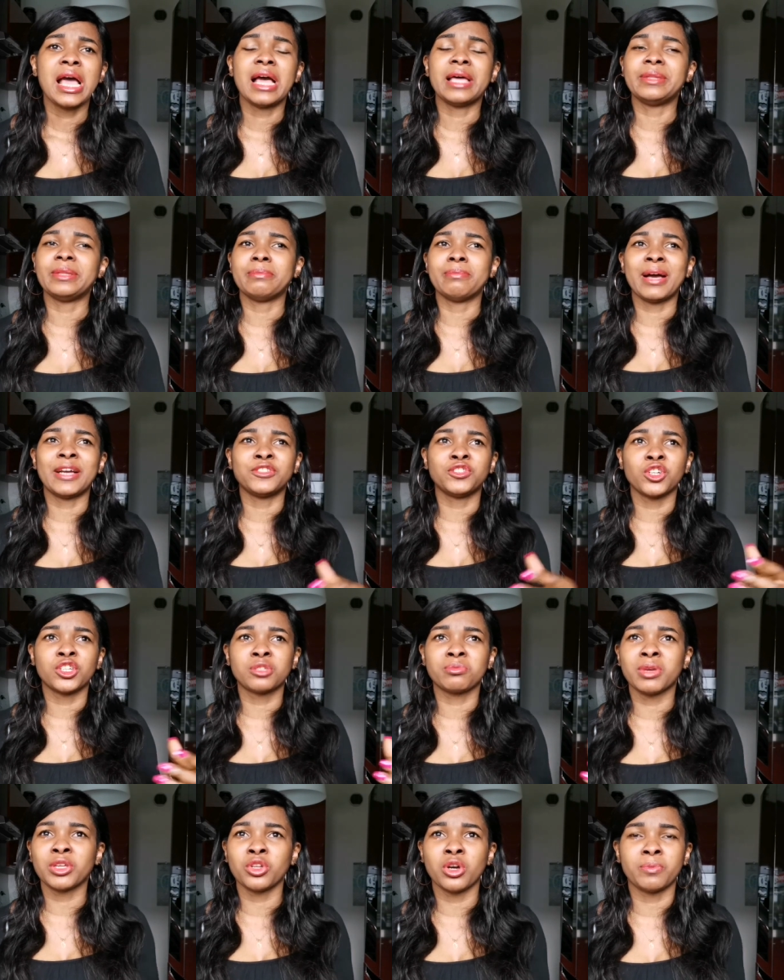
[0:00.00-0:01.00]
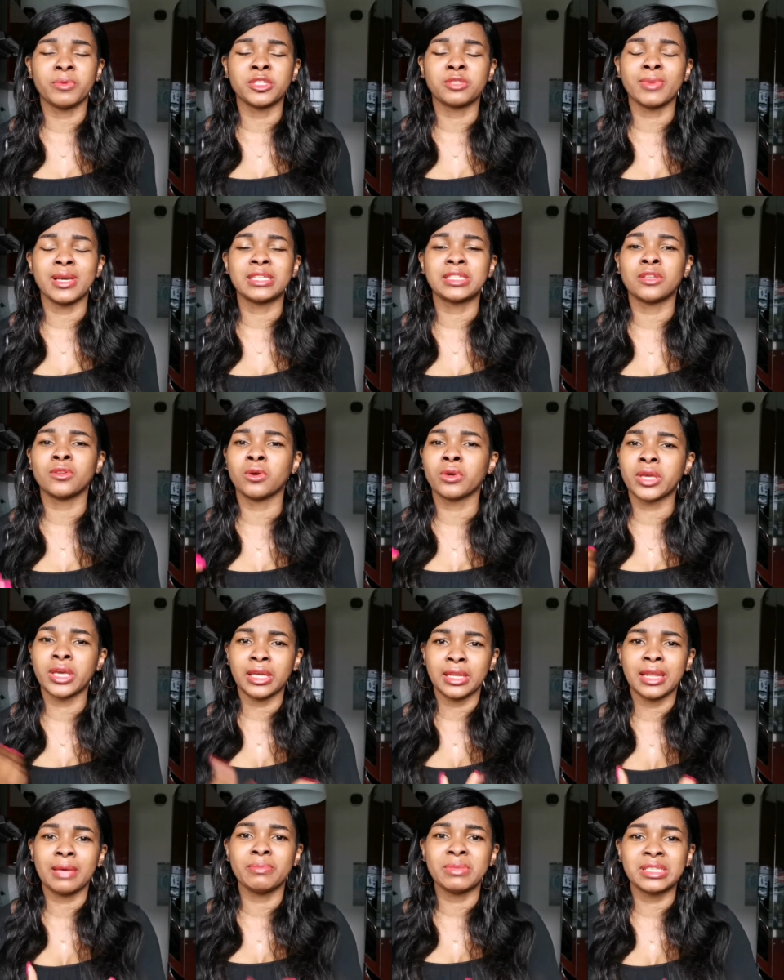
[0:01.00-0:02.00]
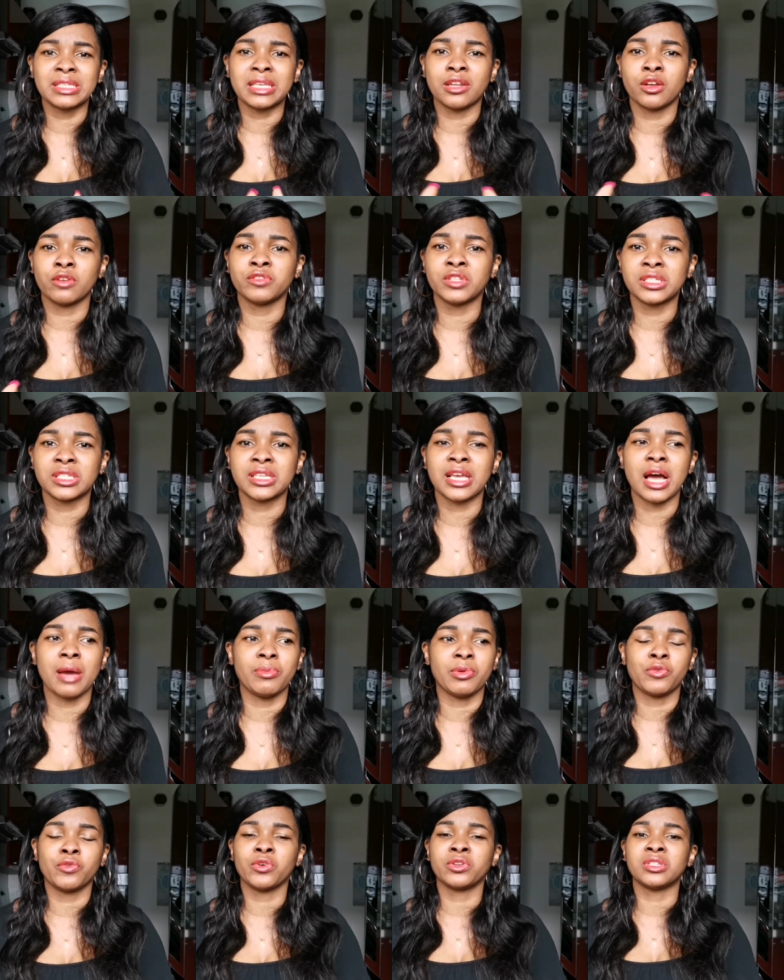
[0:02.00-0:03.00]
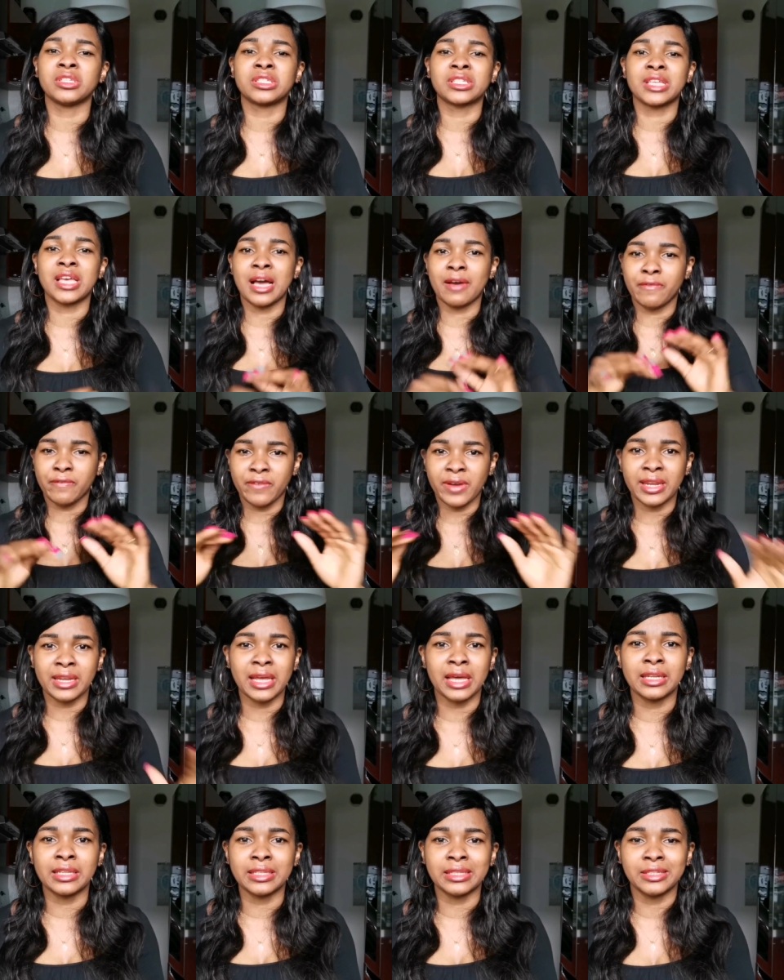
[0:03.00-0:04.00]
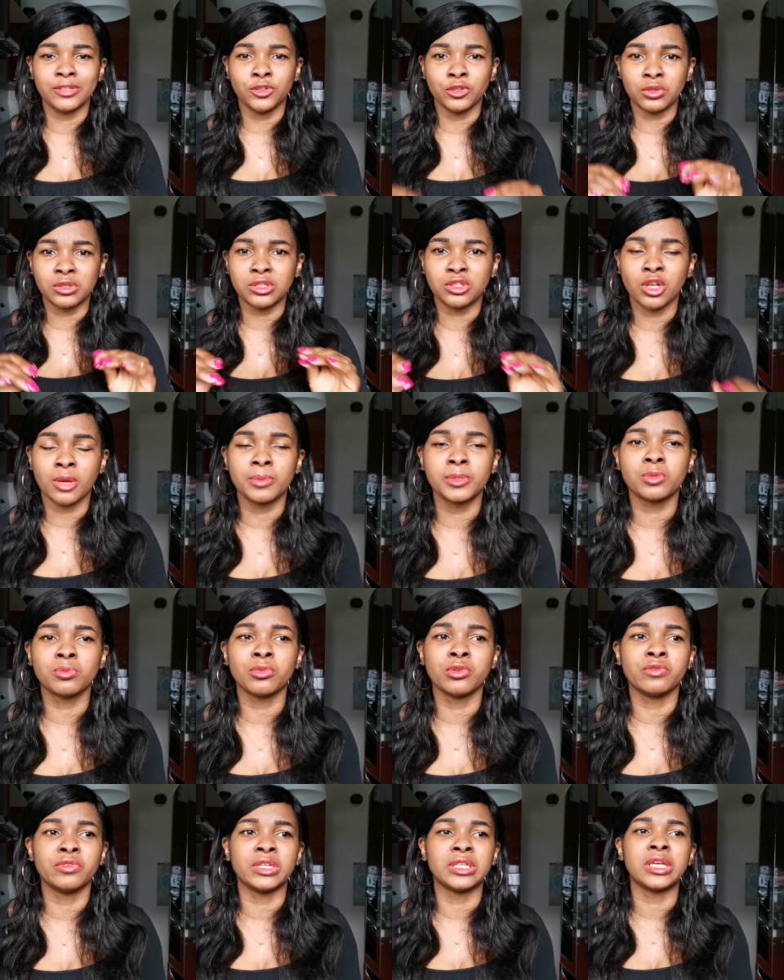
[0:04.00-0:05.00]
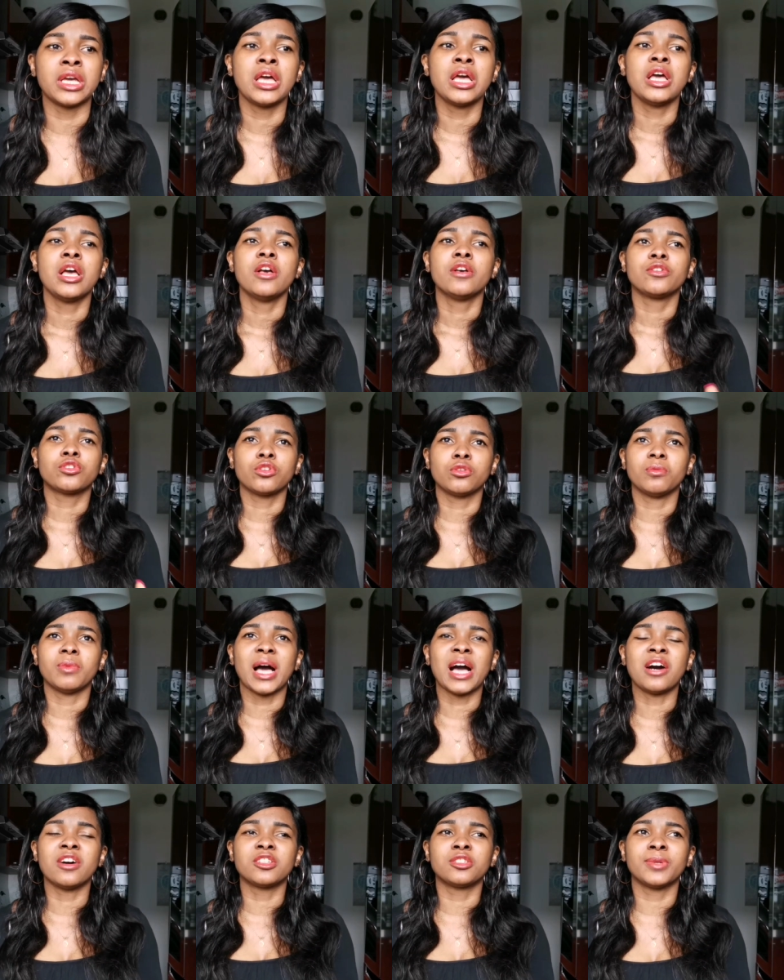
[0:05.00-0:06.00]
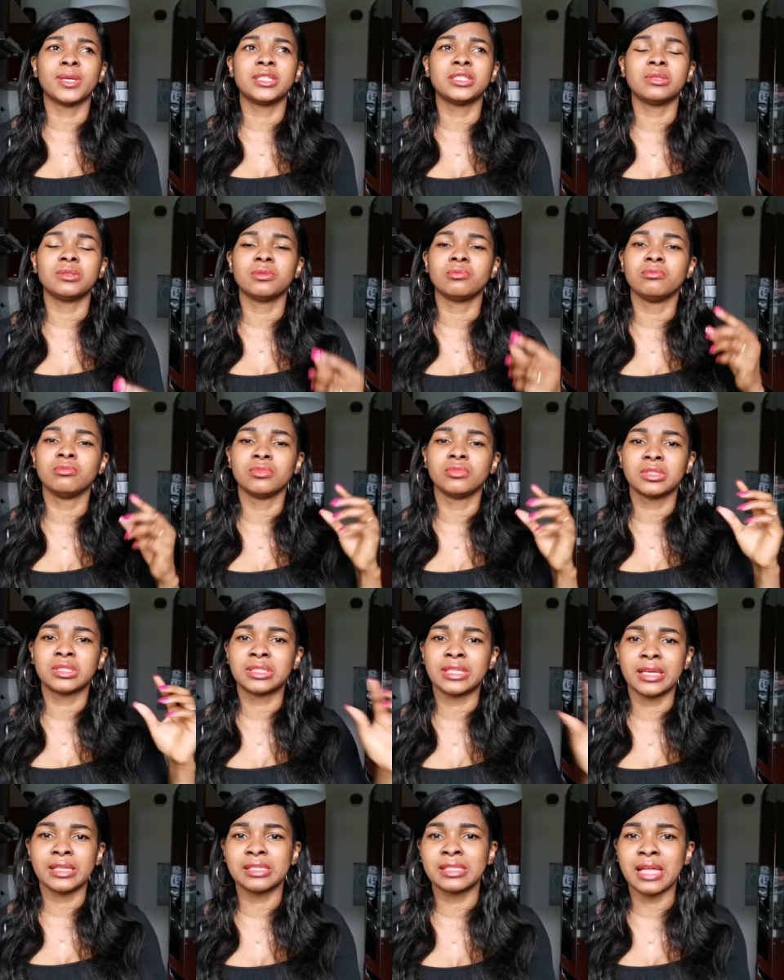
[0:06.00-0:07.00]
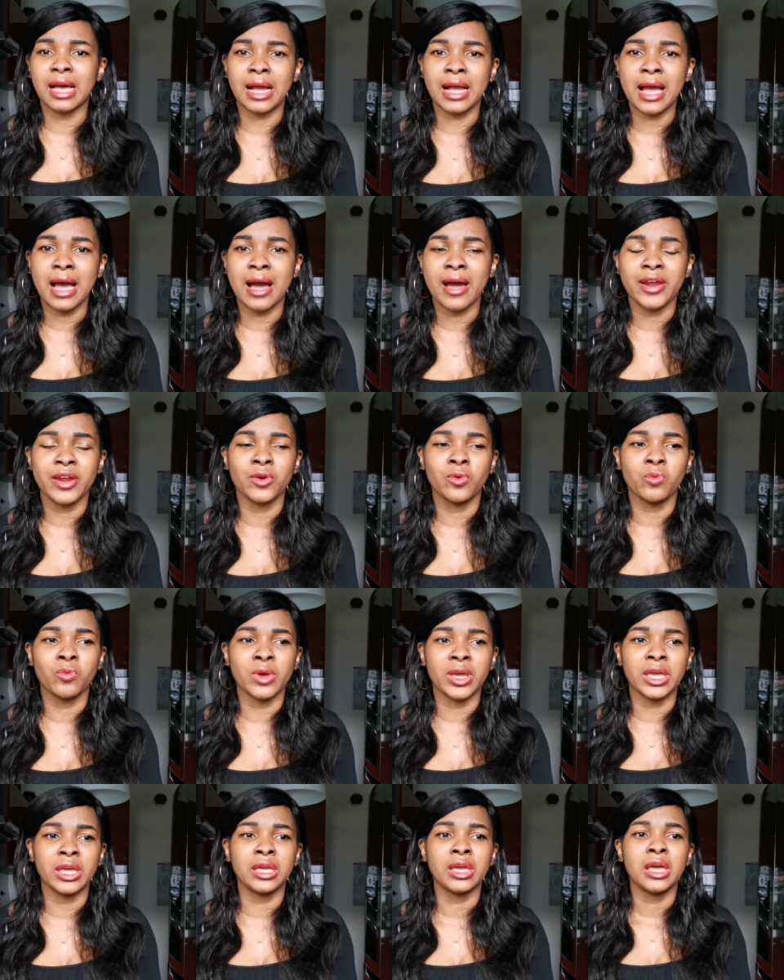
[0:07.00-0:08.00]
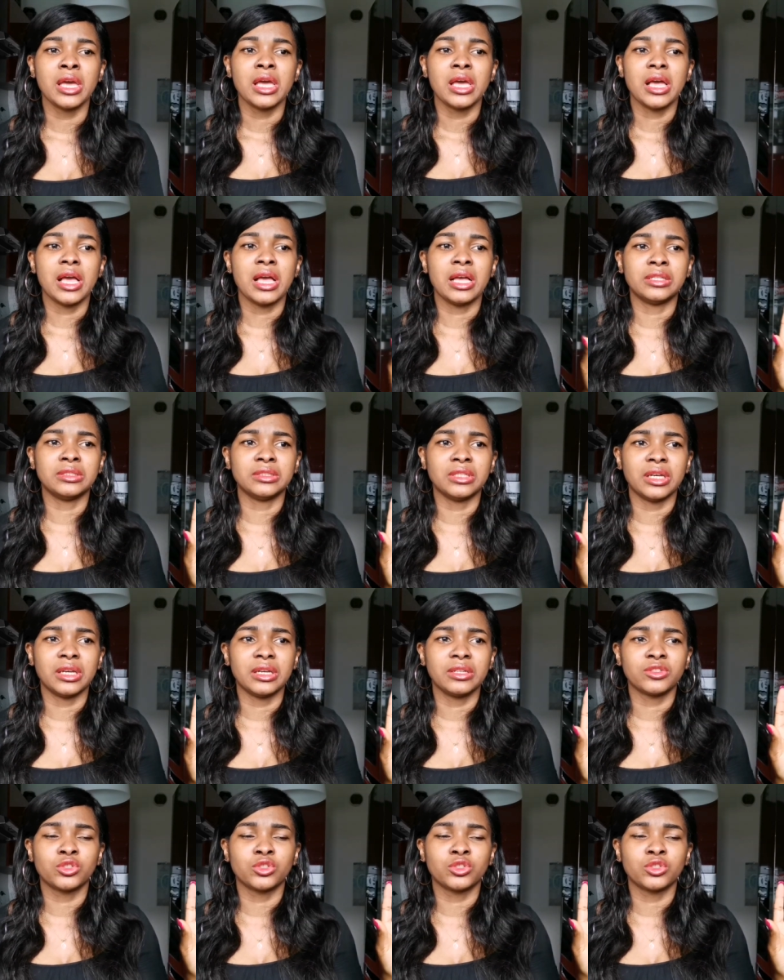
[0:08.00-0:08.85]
and the man just made up his mind. He said, okay, let me sell off this car before this car finally, you know, stops moving. So my husband sent that car away and